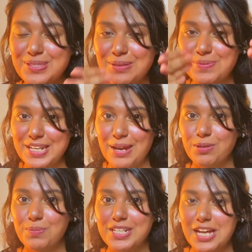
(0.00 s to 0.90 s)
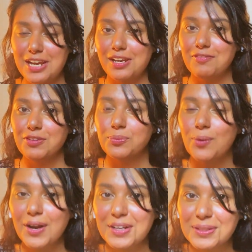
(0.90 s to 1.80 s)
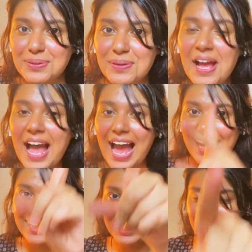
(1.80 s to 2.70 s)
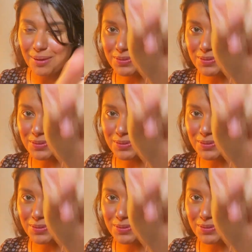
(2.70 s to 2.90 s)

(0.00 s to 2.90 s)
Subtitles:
subscribe to my channel if you want to, and keep